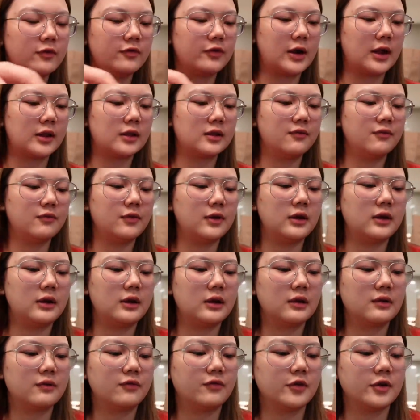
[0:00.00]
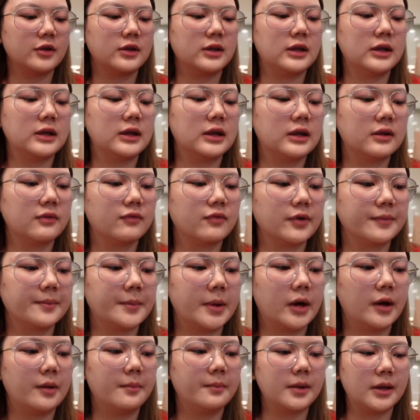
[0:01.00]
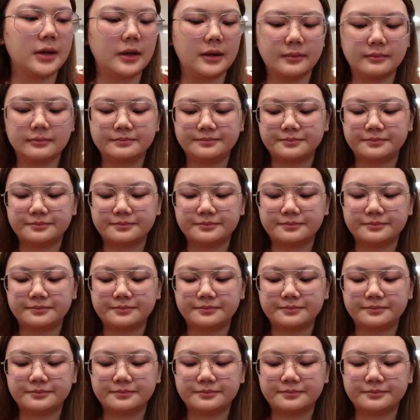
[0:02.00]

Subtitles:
for Ate Bae, for Dylan, for Mommy.